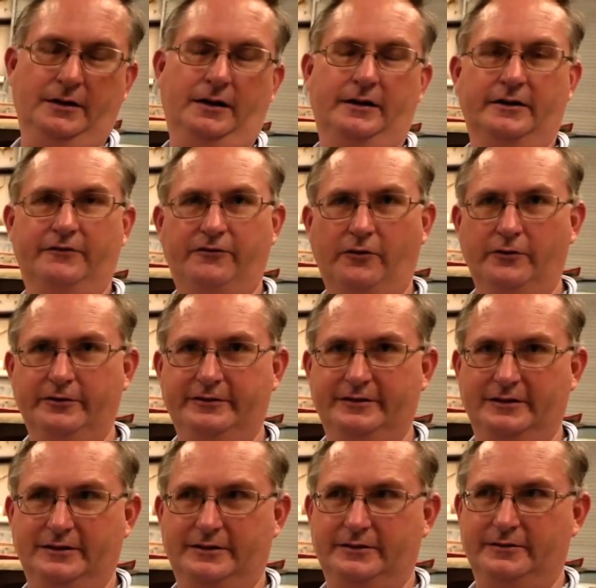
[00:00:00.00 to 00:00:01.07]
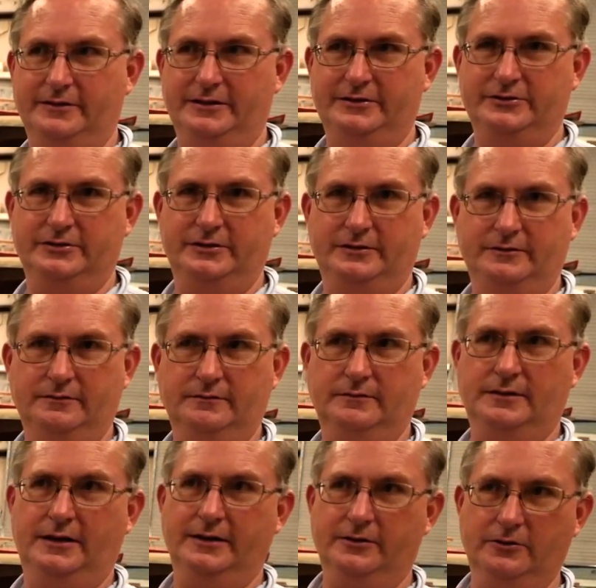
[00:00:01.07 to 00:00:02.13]
On a four cylinder engine
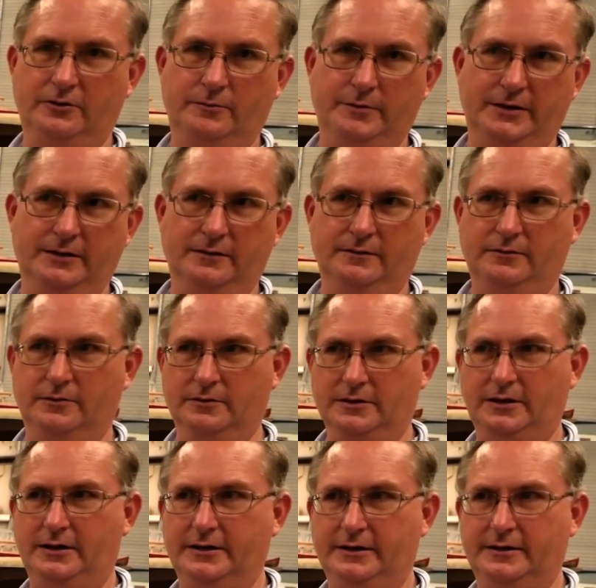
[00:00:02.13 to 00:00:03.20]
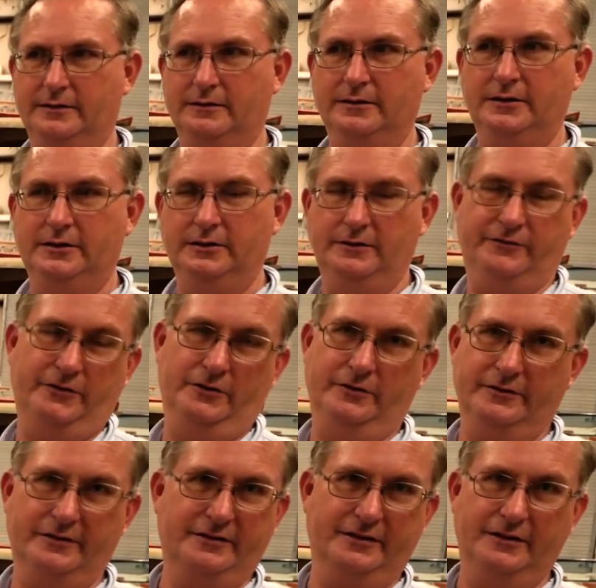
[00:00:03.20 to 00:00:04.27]
like Lycoming or Continental, if you
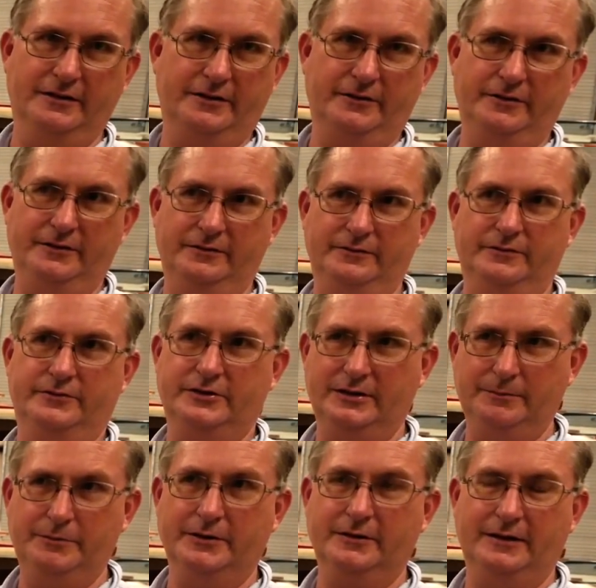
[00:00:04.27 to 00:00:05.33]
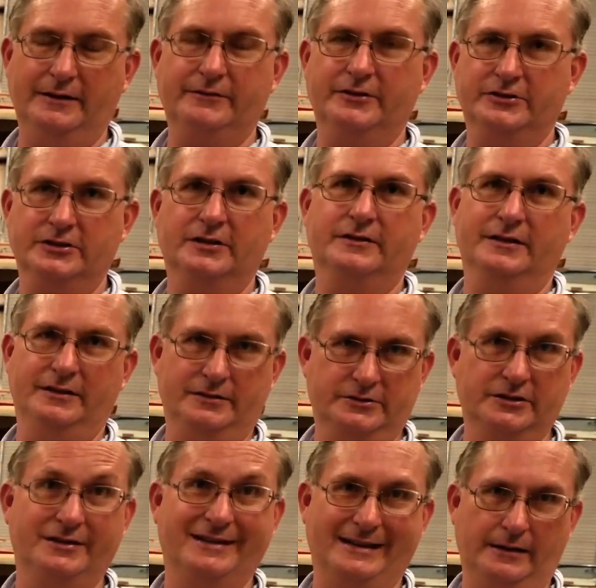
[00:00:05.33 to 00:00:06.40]
lose a cylinder, you typically have to shut the
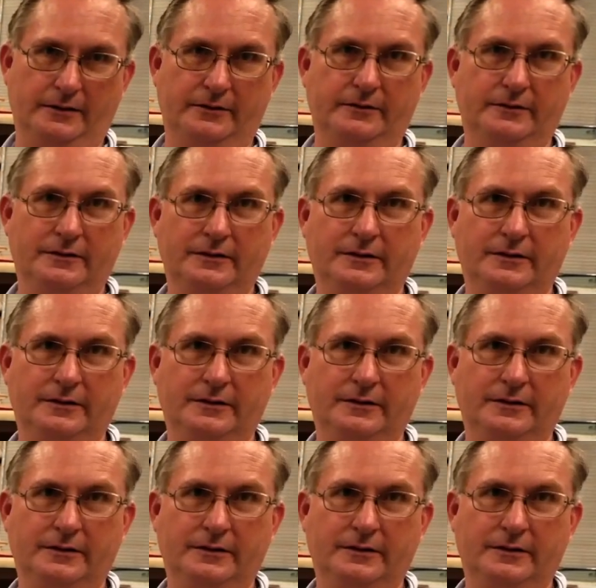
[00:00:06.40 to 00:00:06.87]
engine down.